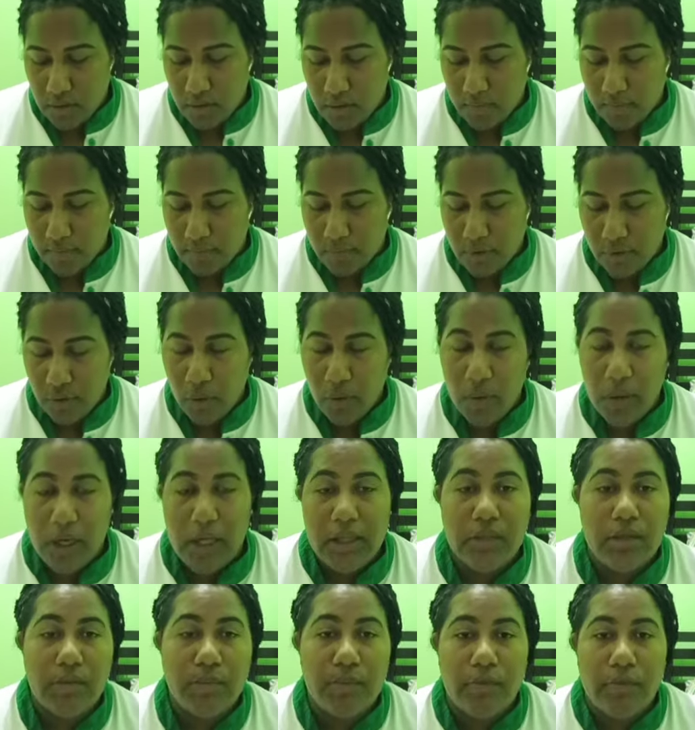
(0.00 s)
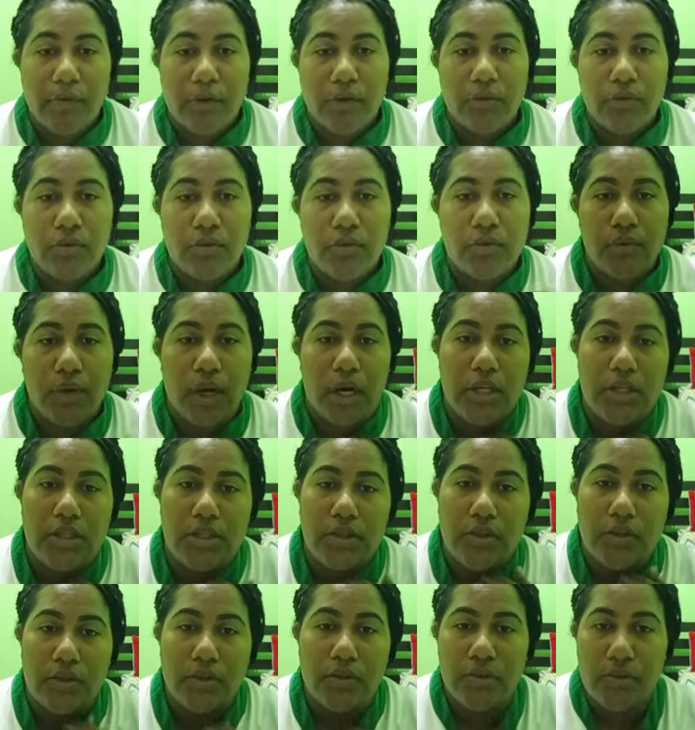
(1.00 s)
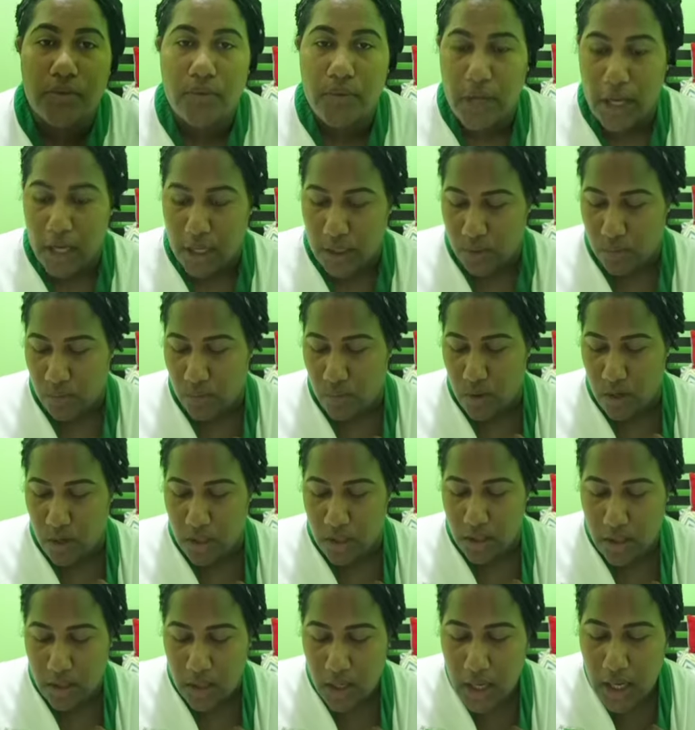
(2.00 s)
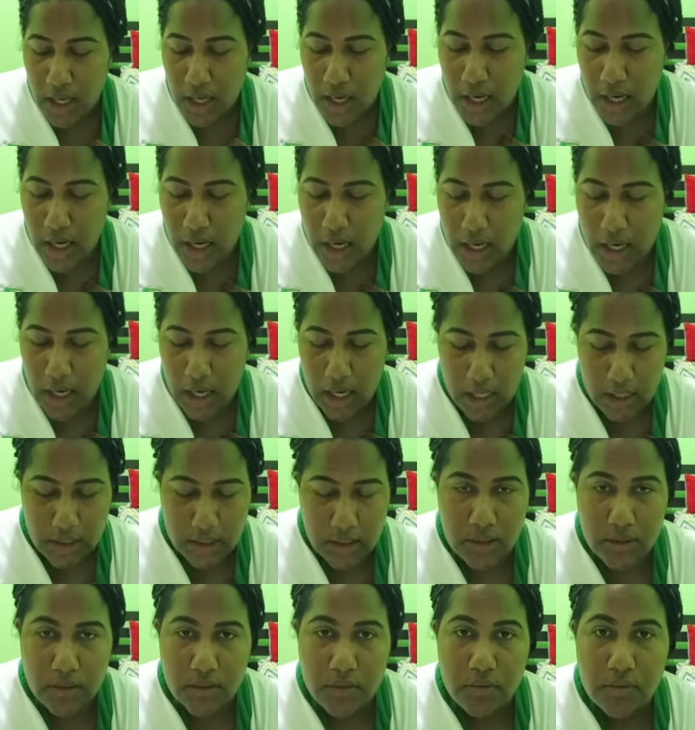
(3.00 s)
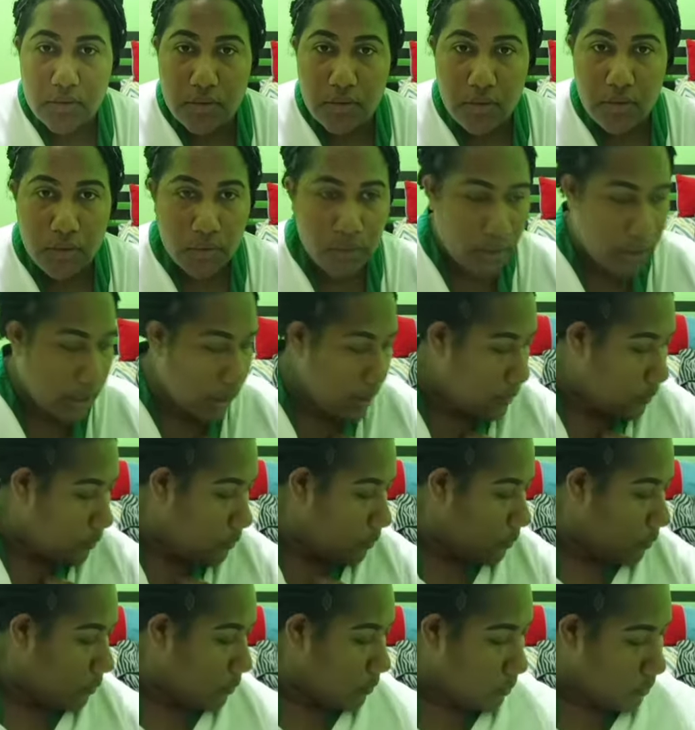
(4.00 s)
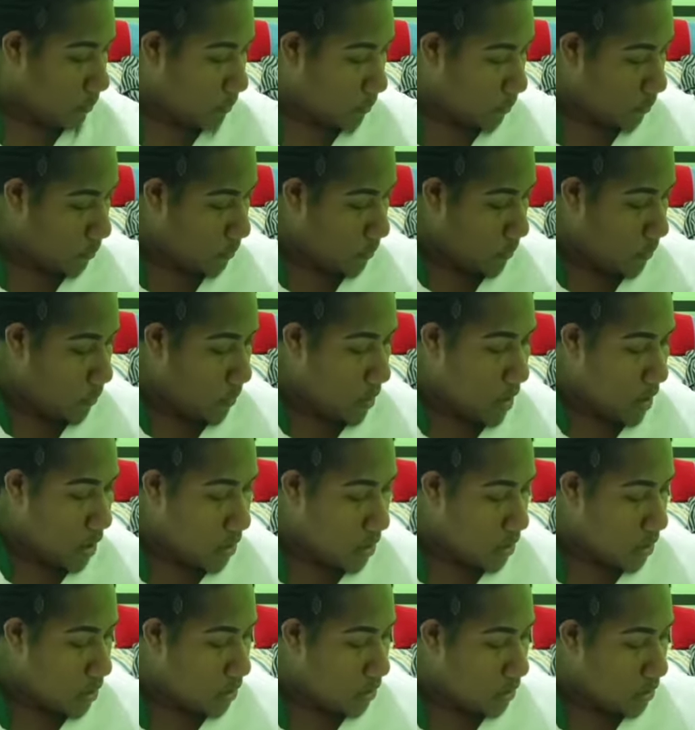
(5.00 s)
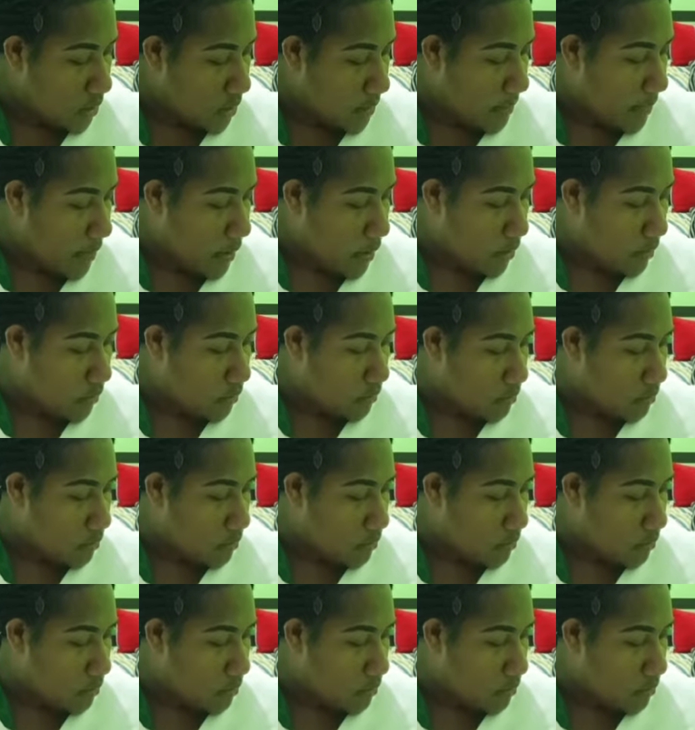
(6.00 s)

So let's move on to Article 281. Article 281 is about